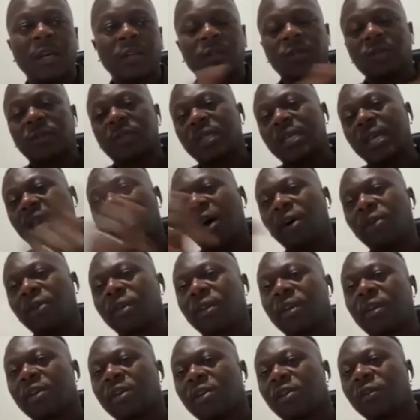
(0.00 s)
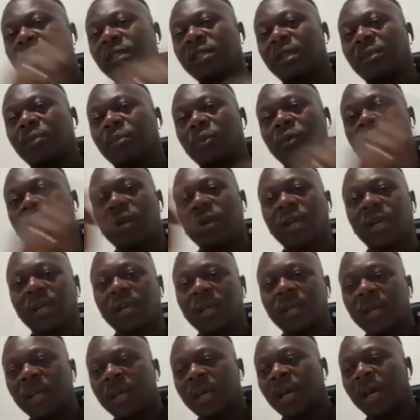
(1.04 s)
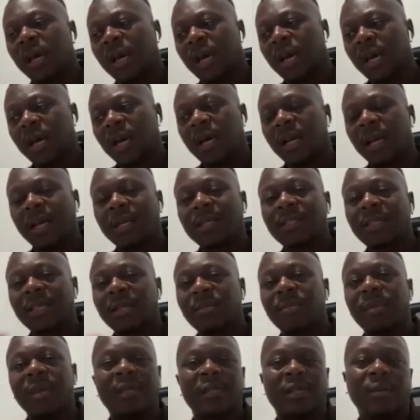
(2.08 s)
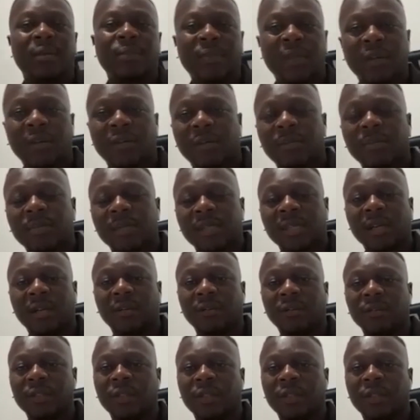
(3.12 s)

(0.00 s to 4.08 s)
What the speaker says: to see how they can cross the border and actually make something of themselves.